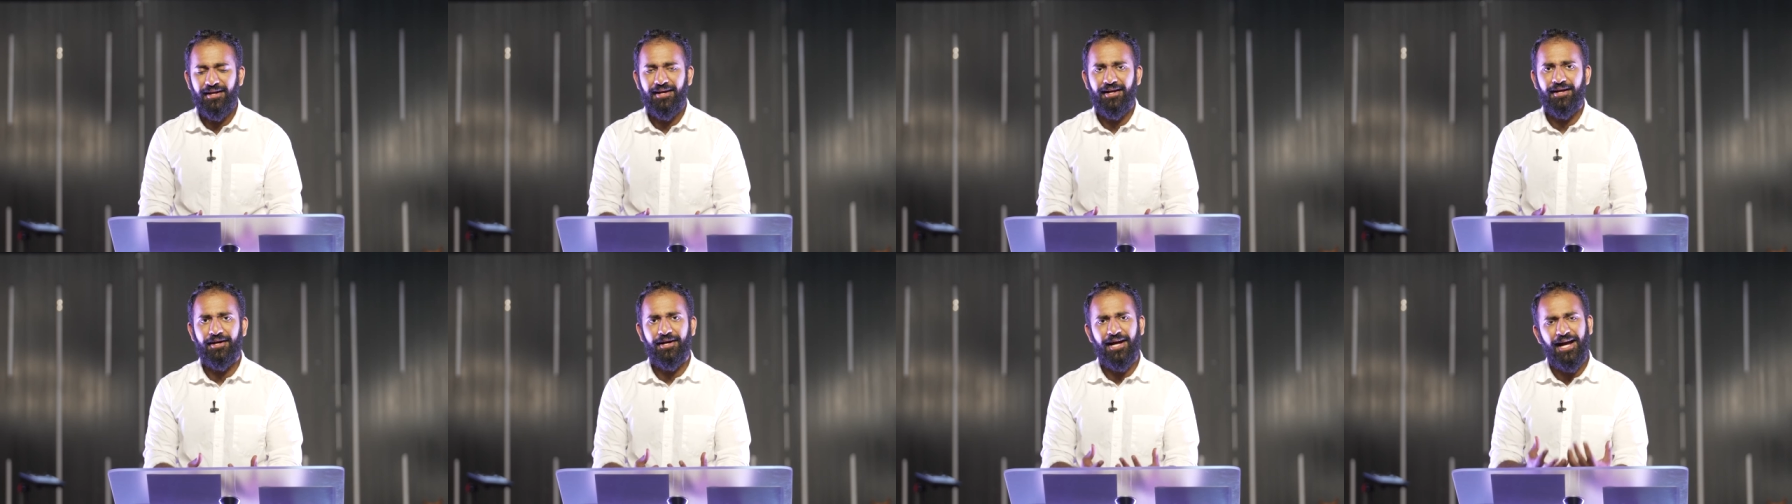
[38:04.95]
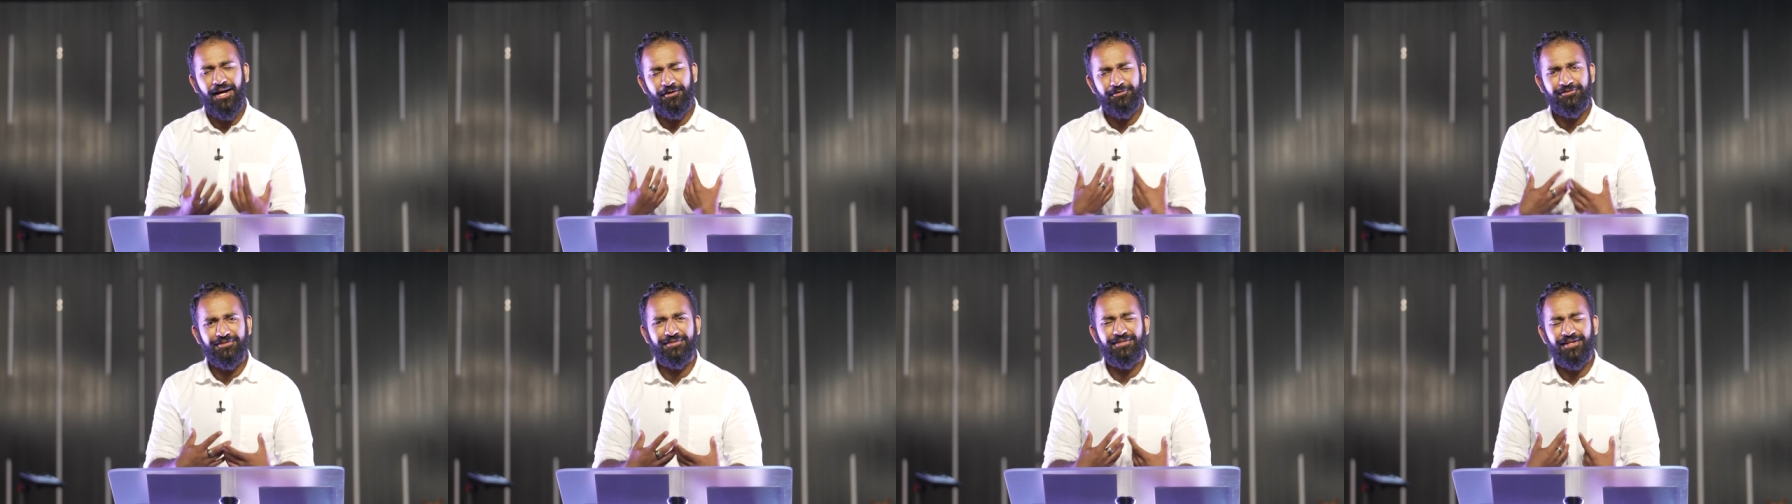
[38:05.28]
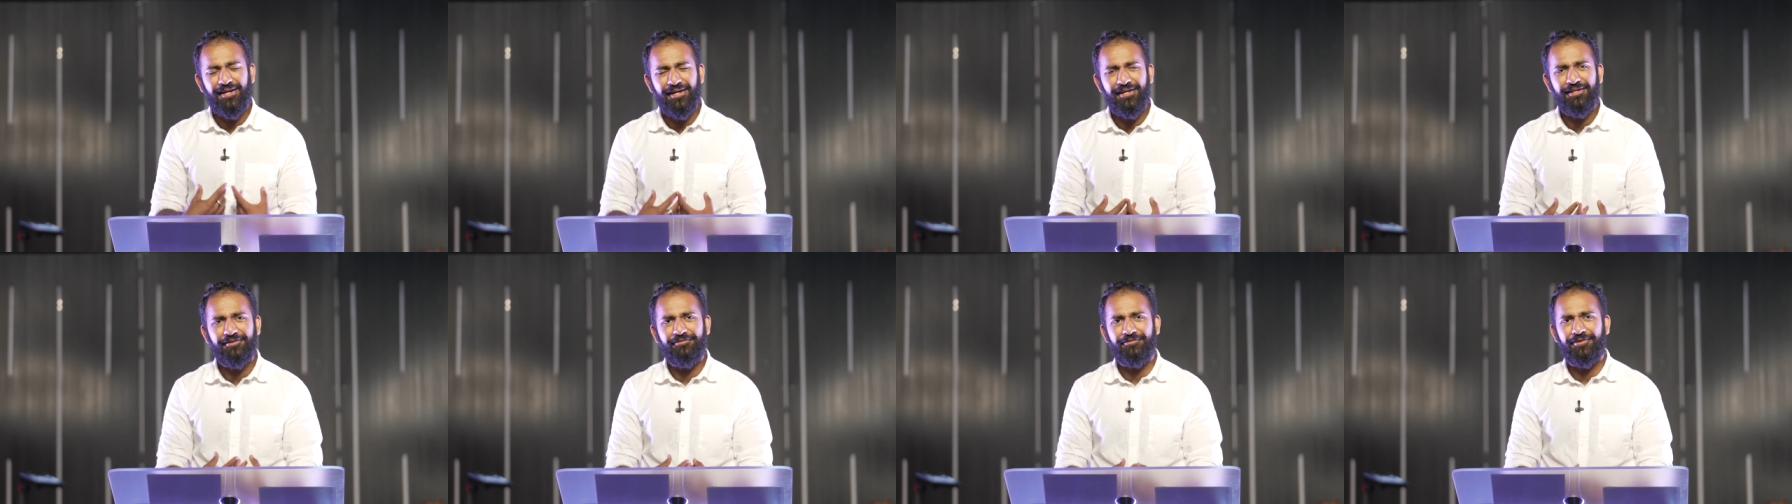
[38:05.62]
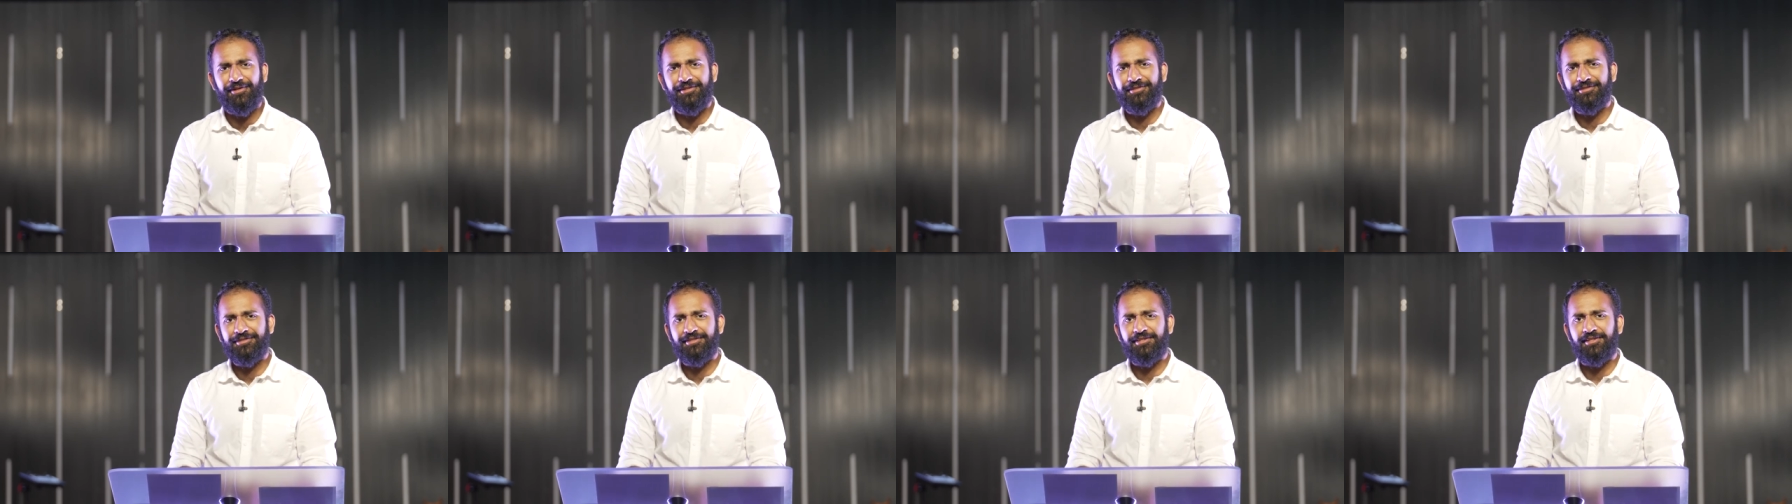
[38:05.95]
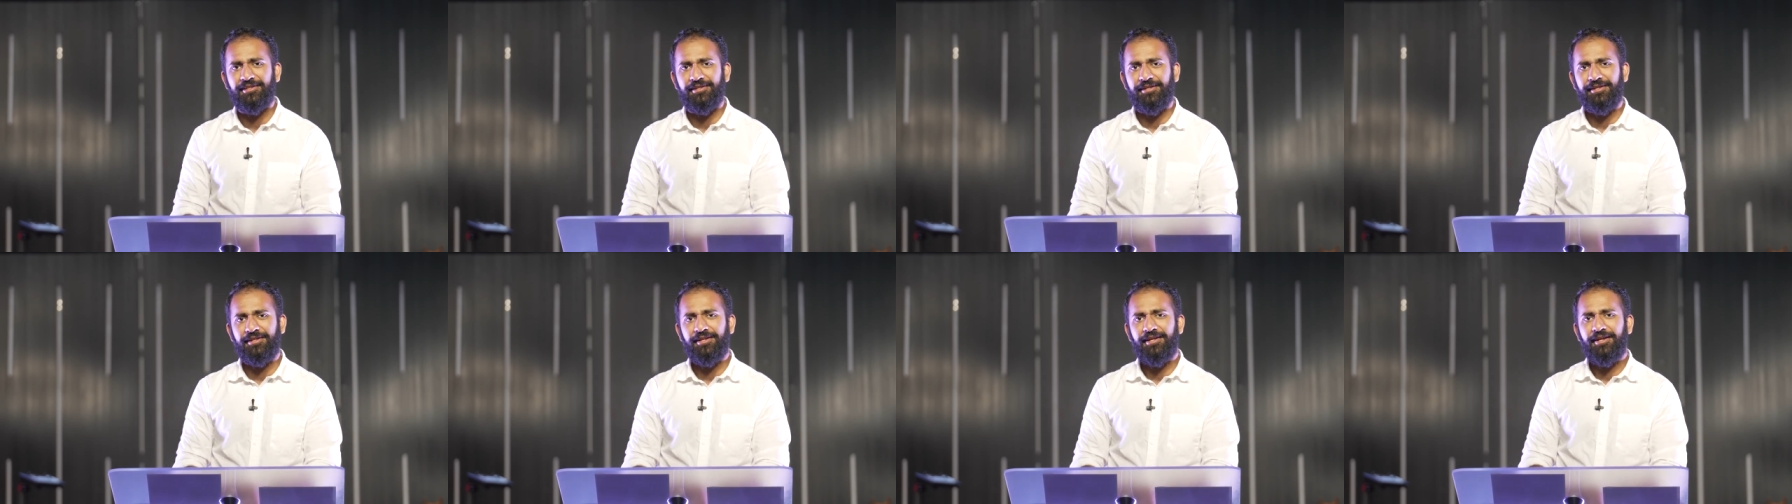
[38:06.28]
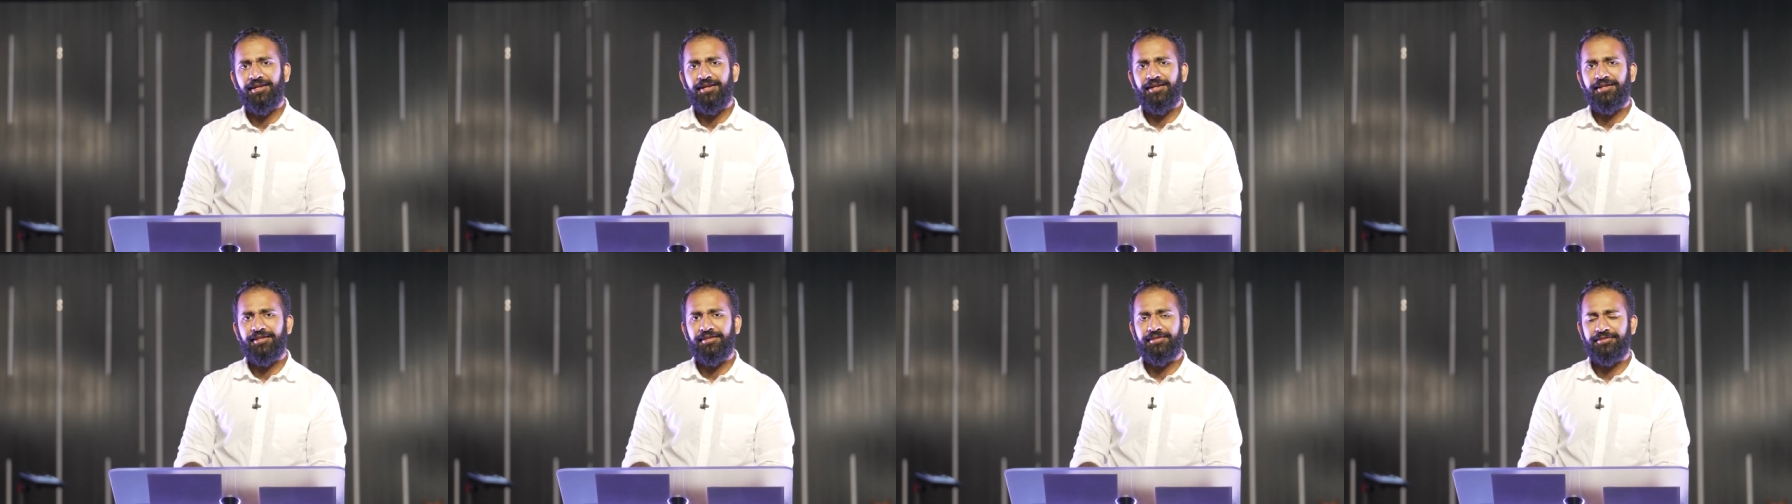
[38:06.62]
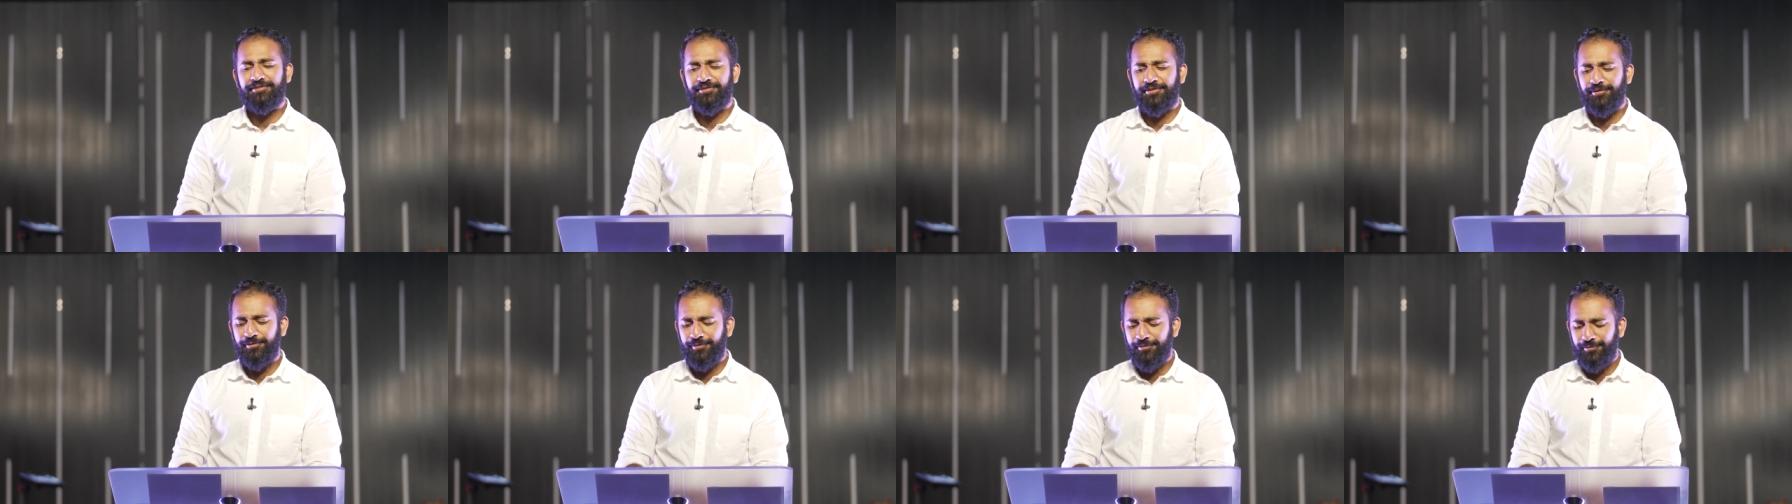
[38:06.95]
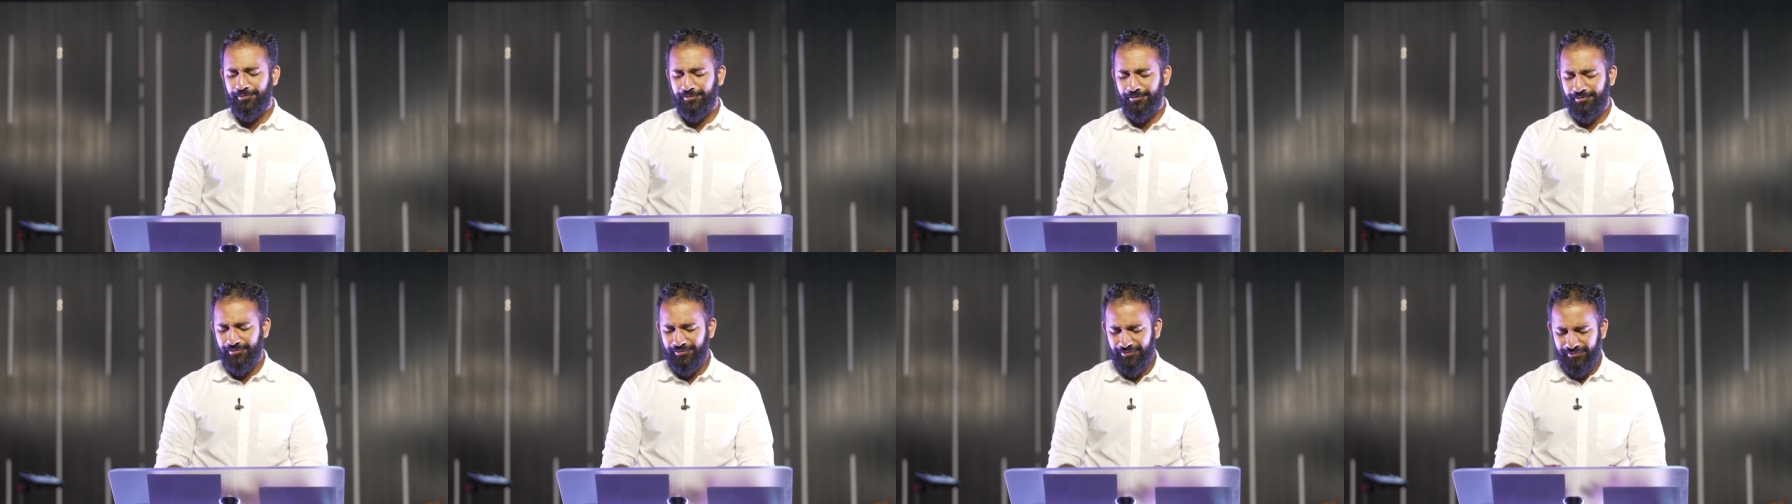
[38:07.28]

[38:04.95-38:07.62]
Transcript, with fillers: uh, outside of our city. So